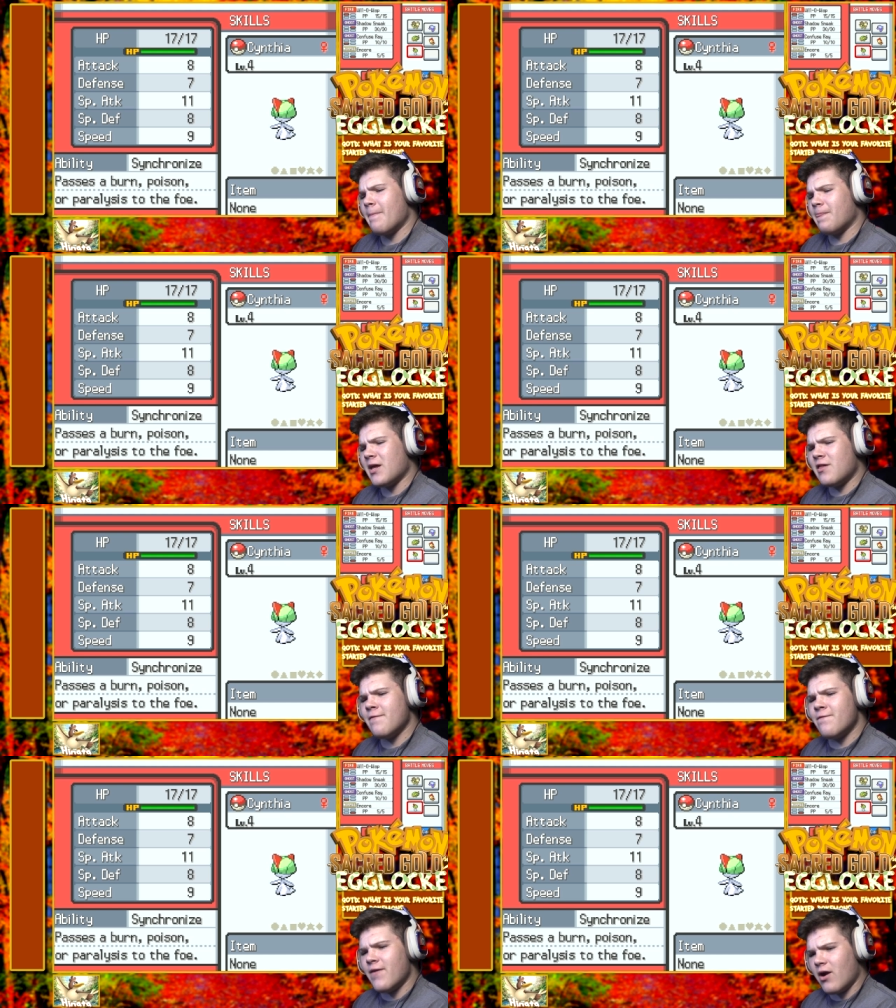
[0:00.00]
That's a
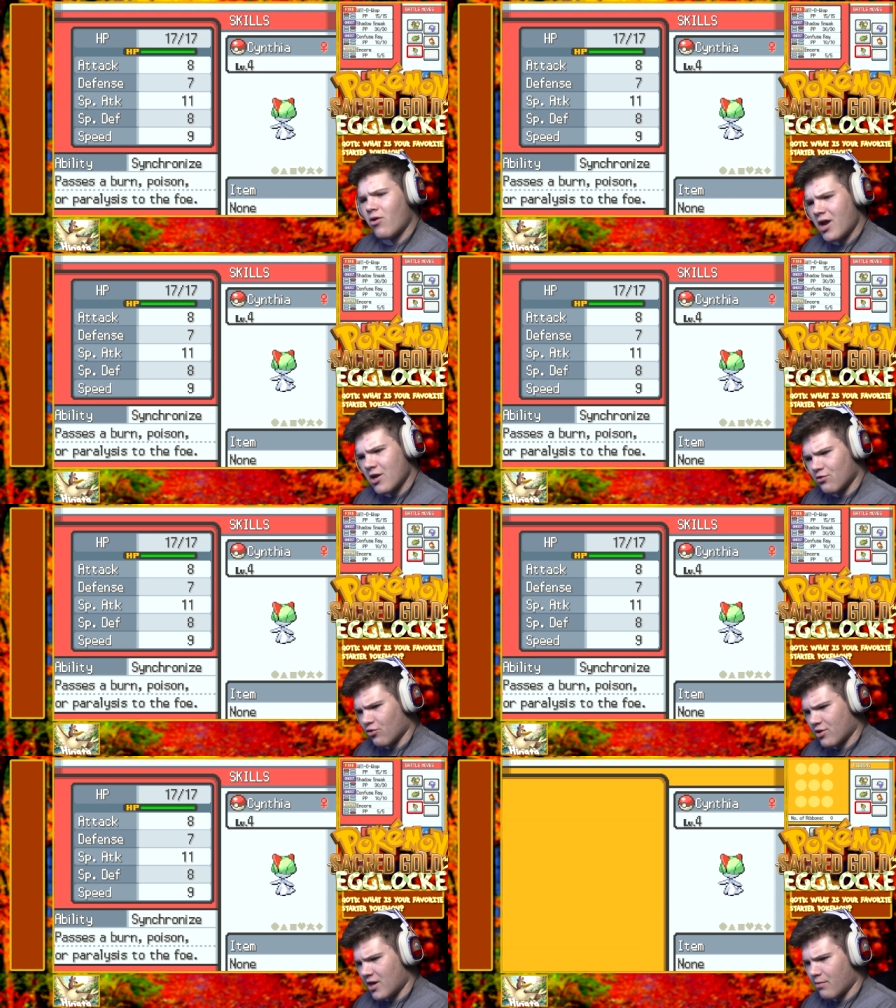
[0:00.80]
very
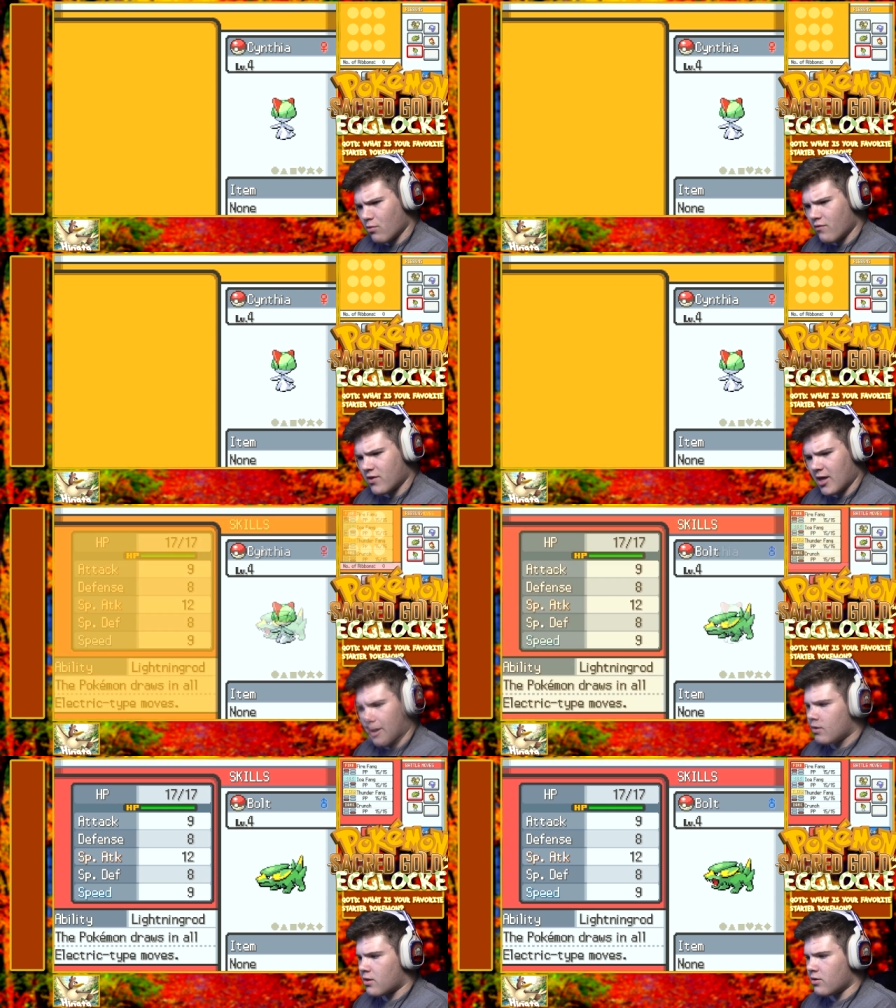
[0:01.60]
interesting move
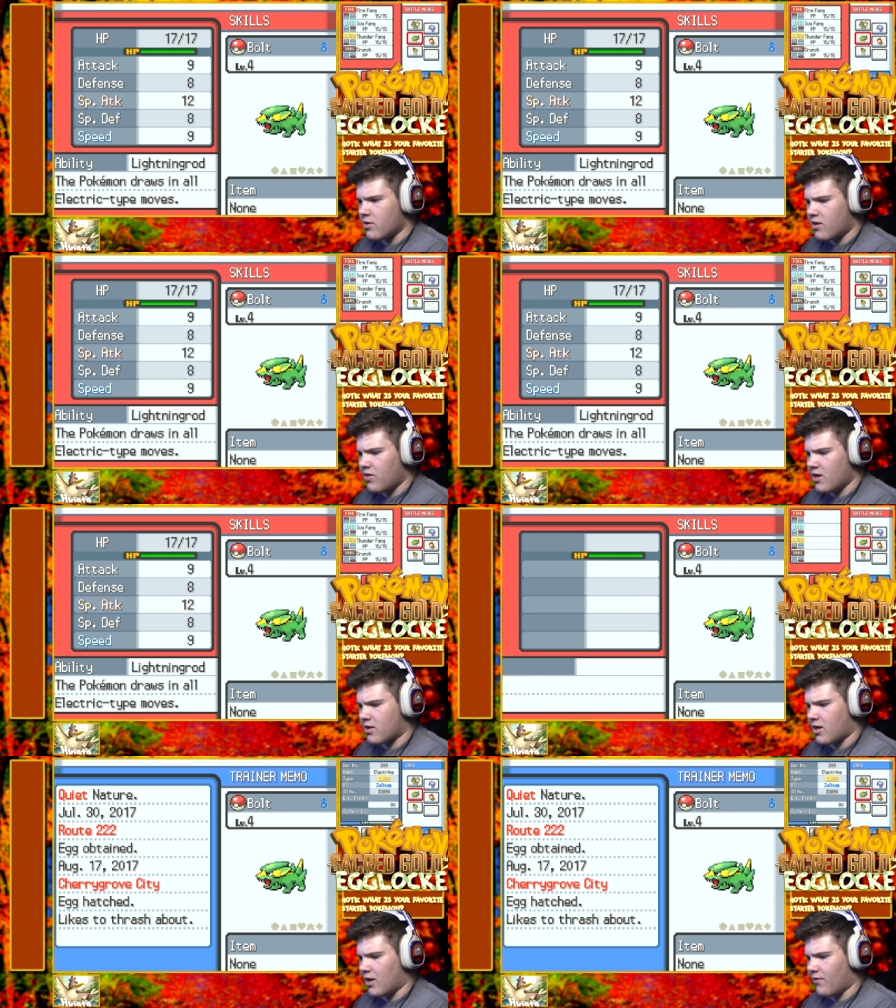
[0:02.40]
set. So this
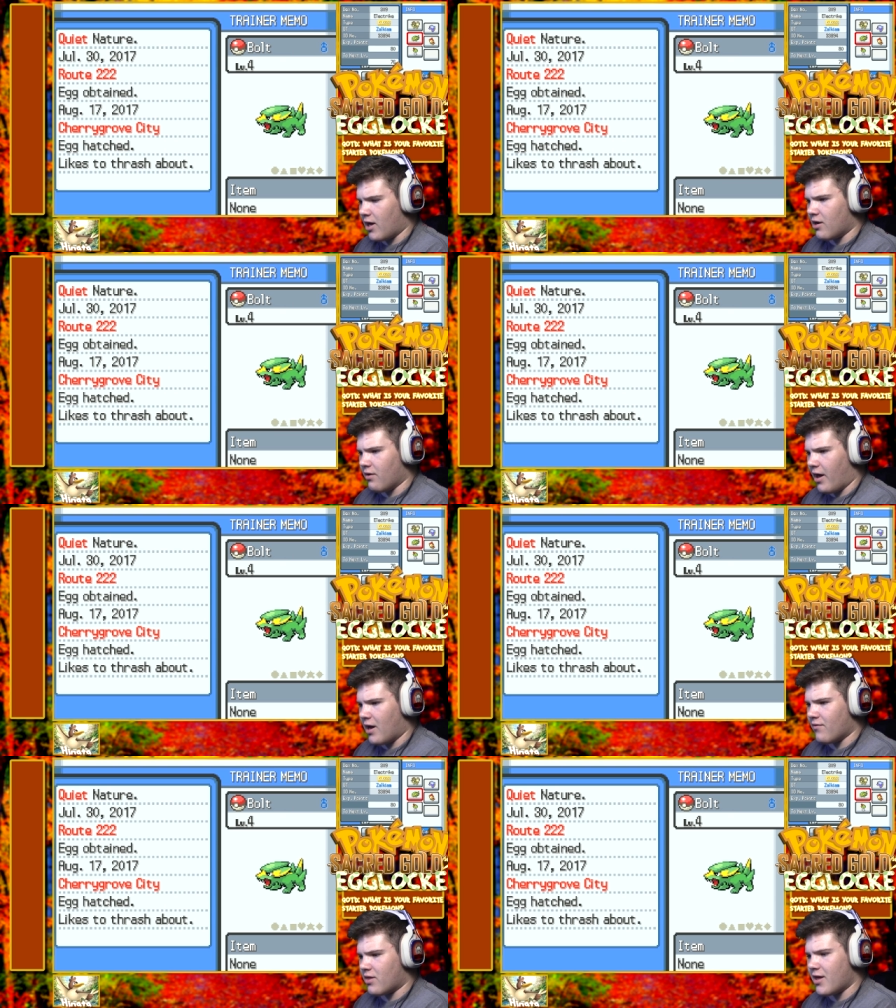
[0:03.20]
thing's kind of out
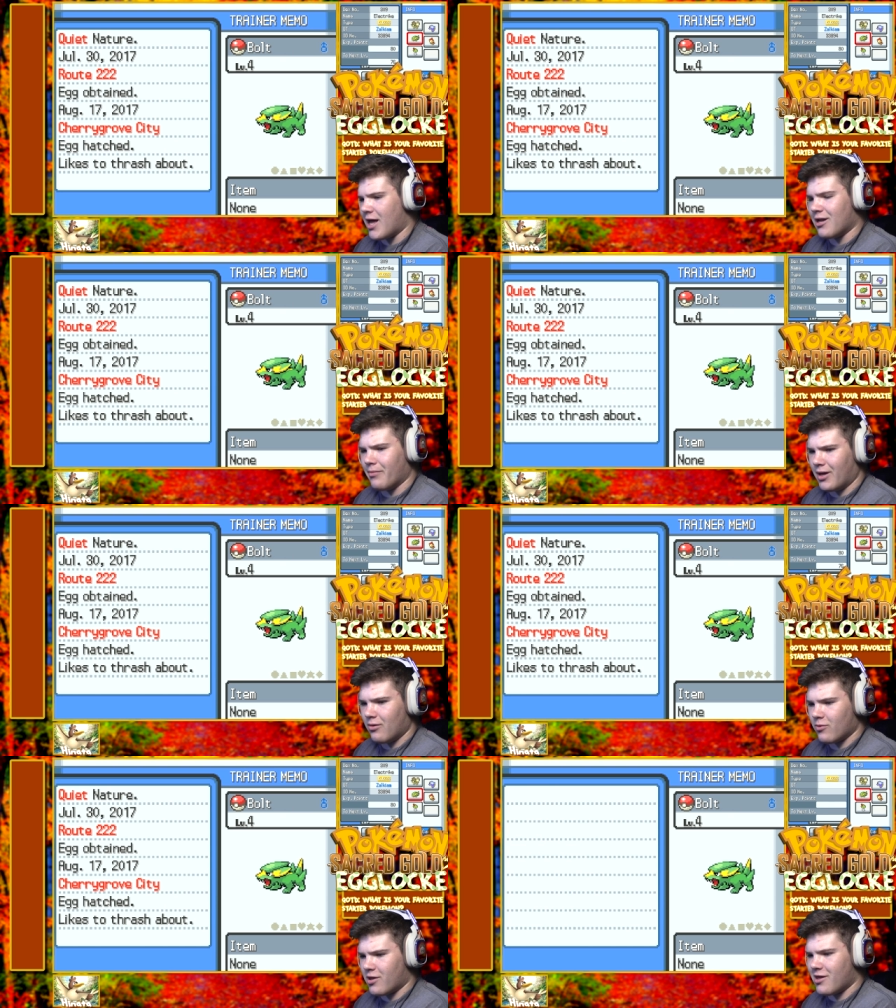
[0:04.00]
of its
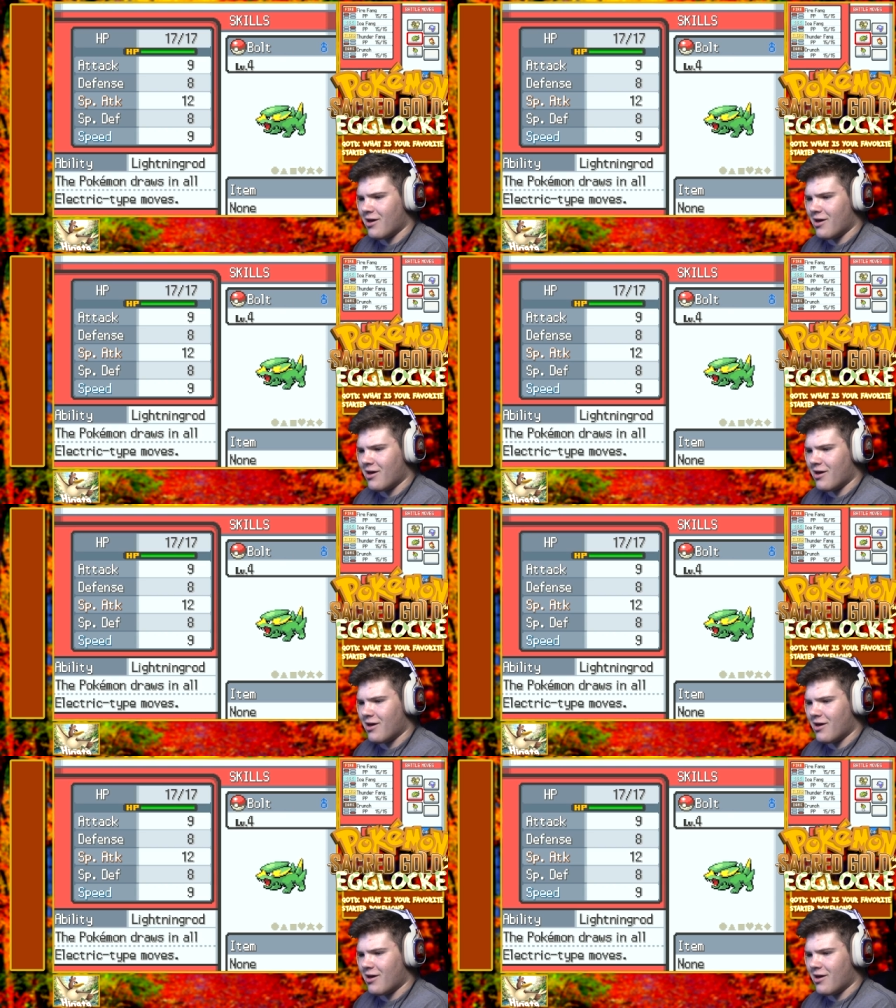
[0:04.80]
element with